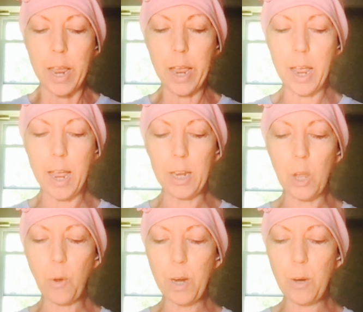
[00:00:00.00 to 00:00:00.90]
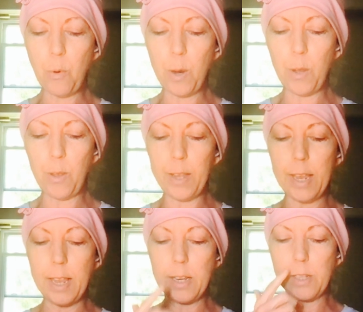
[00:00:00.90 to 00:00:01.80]
Coconut oil
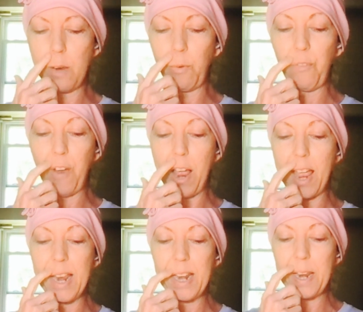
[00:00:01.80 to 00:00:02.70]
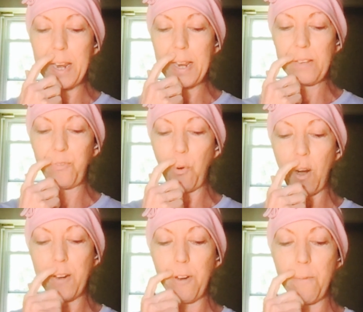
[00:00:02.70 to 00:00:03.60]
is a refined is
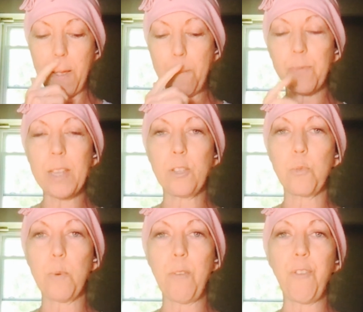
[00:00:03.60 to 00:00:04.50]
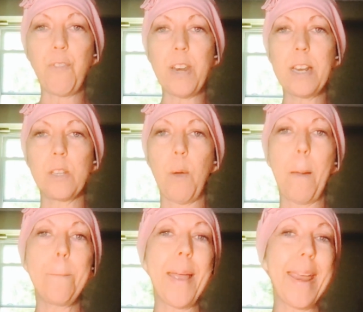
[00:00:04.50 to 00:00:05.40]
400, but it's 350, so
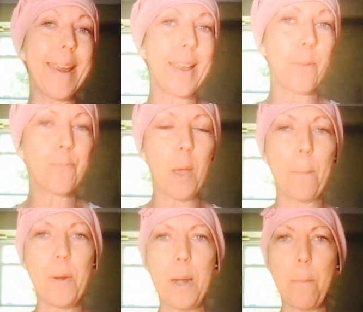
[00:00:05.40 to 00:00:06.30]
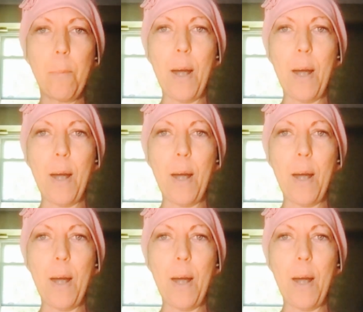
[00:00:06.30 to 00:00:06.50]
I'll bake. I'll put it in